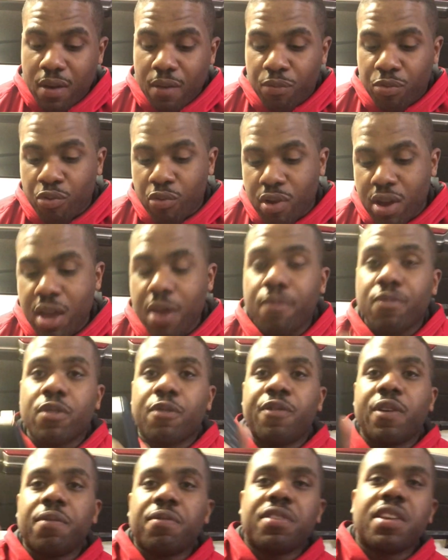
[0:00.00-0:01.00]
3
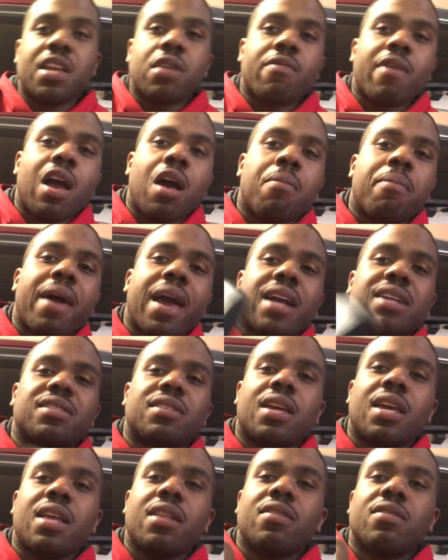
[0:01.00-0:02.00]
15 round
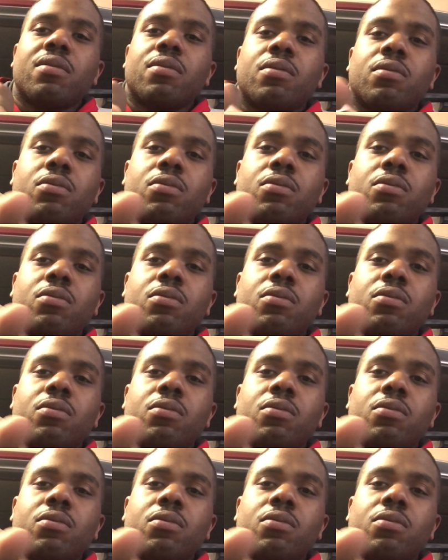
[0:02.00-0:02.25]
magazines,